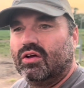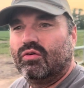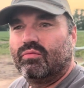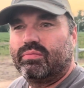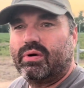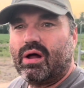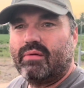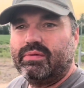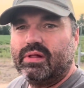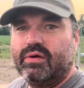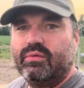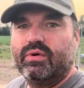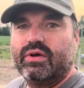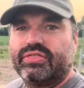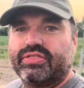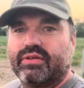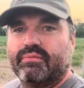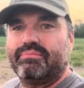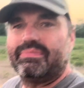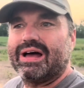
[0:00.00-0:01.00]

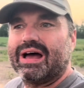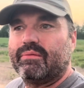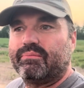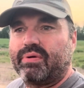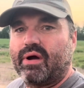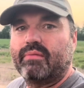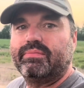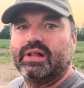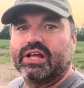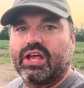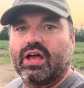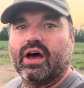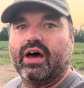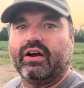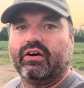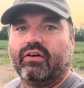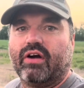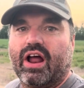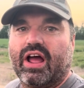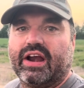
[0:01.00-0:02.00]
probably cut
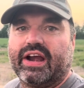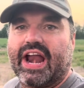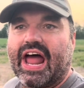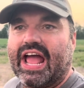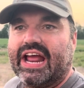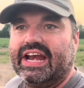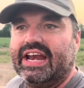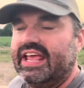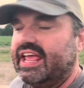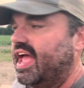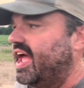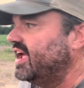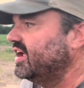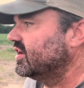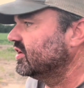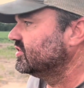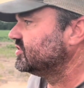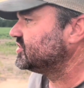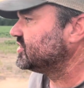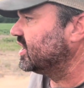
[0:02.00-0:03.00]
around 90
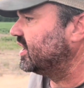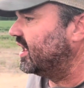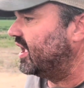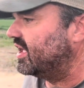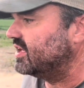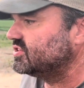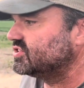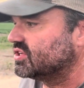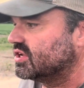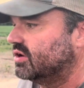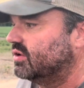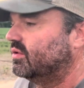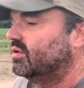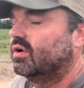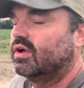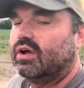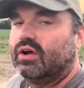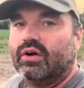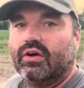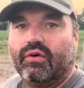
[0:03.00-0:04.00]
acres today. So
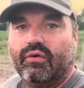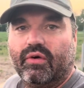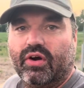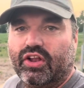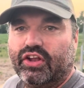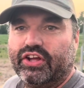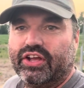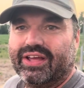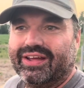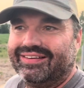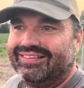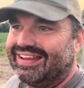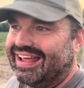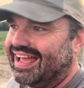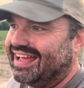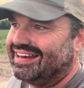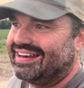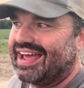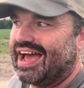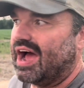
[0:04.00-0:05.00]
really good
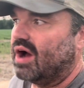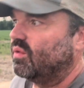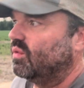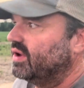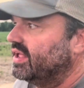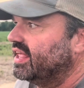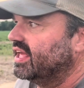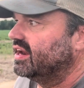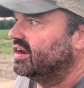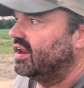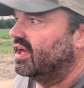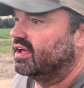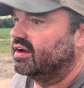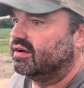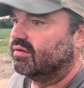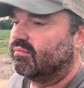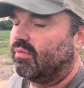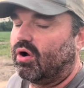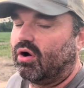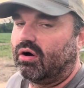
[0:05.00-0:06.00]
day. Doubt we get done
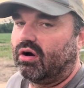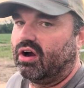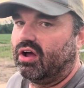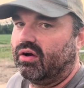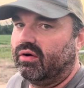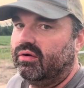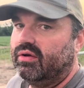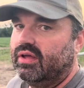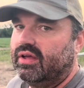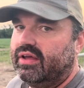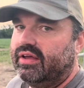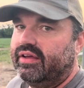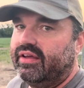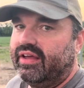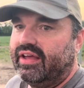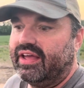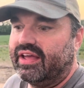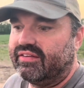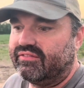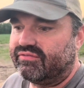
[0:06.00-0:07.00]
tomorrow.
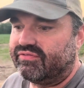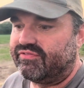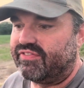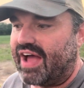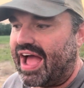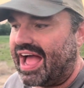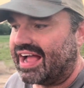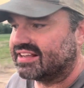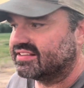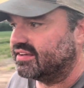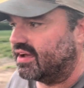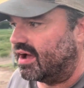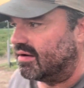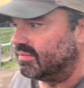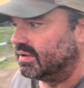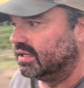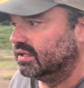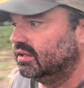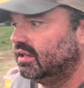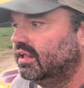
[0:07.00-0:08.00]
In fact, I'm
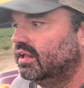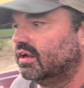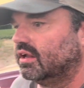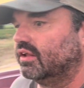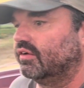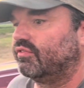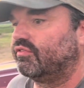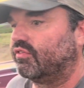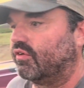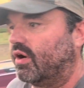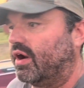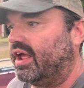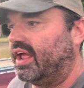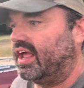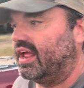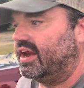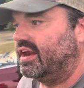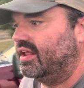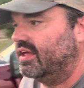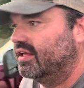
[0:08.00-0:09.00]
a little
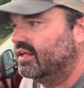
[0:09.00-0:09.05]
afraid